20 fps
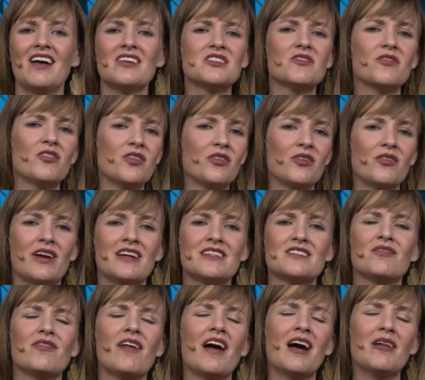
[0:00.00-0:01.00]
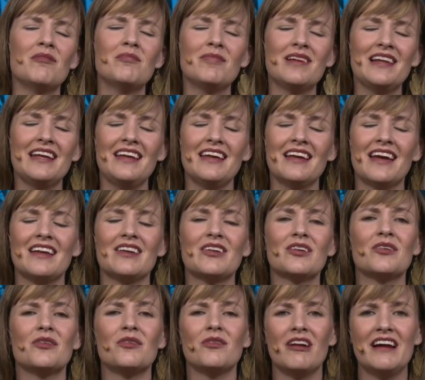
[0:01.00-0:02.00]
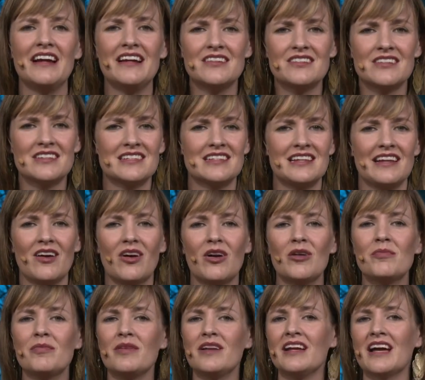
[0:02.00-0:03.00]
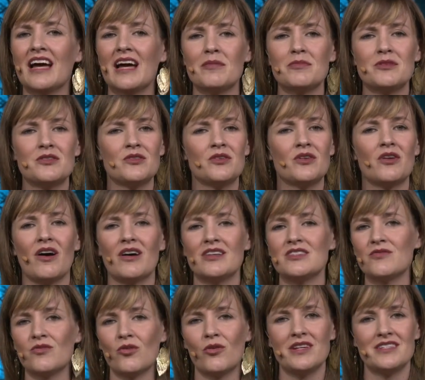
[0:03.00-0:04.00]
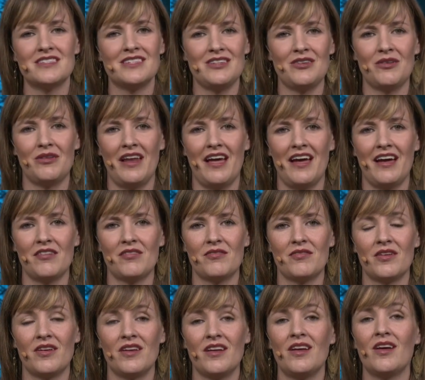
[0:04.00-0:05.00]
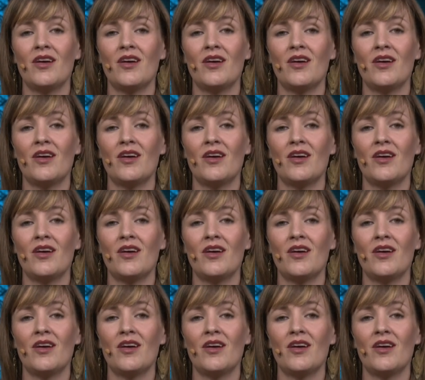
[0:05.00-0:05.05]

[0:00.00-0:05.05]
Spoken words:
Ask for the grace of humbly and courageously opening up to God's voice in your life,